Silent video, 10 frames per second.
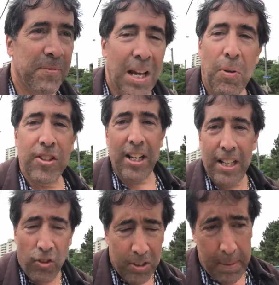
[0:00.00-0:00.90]
I
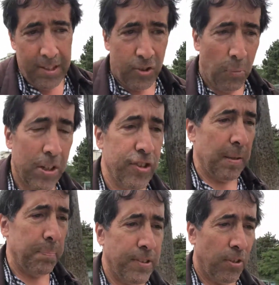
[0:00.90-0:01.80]
talked about this too. I watched this
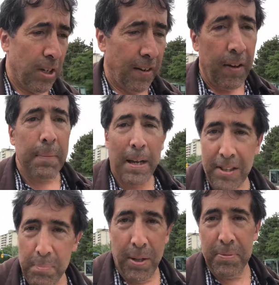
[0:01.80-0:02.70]
episode, and I'll get back to
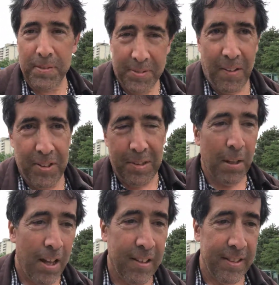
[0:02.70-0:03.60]
the purpose of this
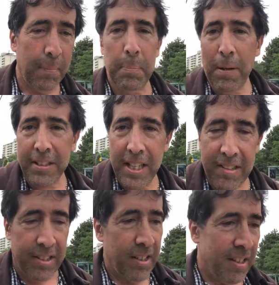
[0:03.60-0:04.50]
blog. See, I'm a podcaster.